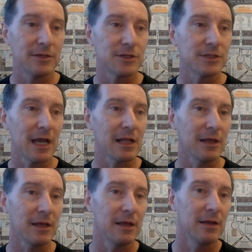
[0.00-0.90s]
It's
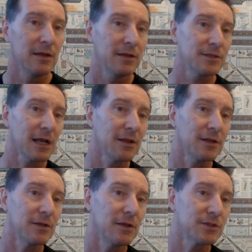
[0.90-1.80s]
exactly
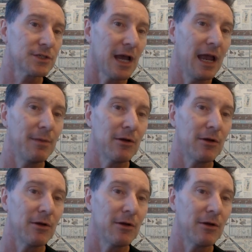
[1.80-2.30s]
the same.